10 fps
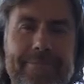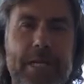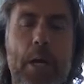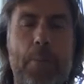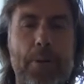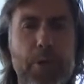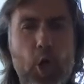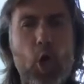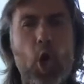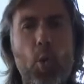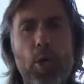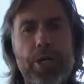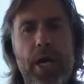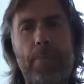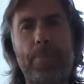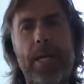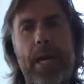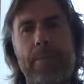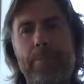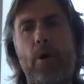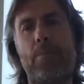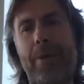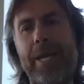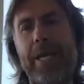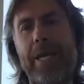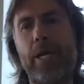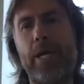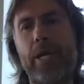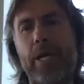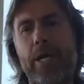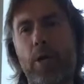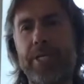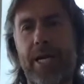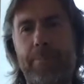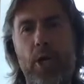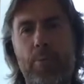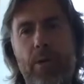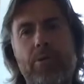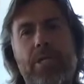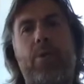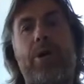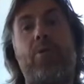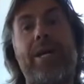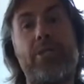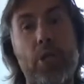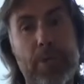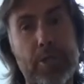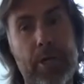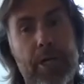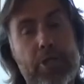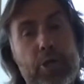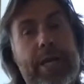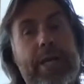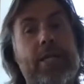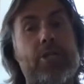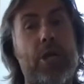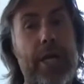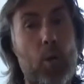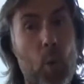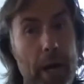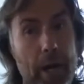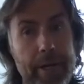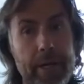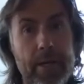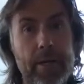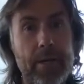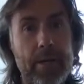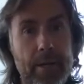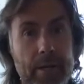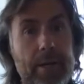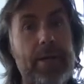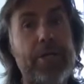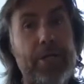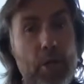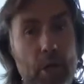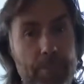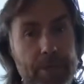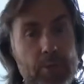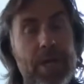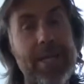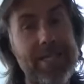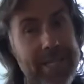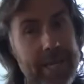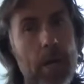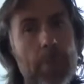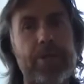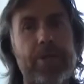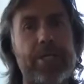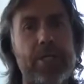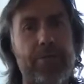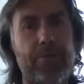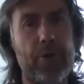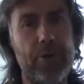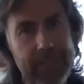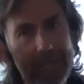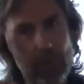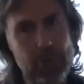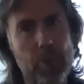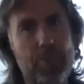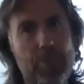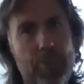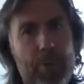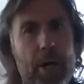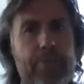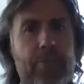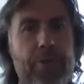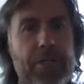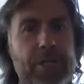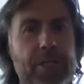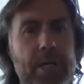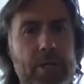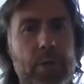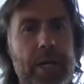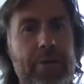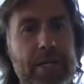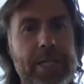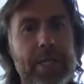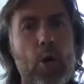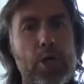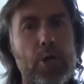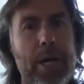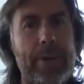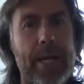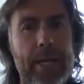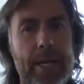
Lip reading: But the goal would not be, I mean, many companies IPO because they want to raise so much money so they can start acquiring additional companies, right? And scale up internationally further. Is that also part of the vision to eventually go do M&A?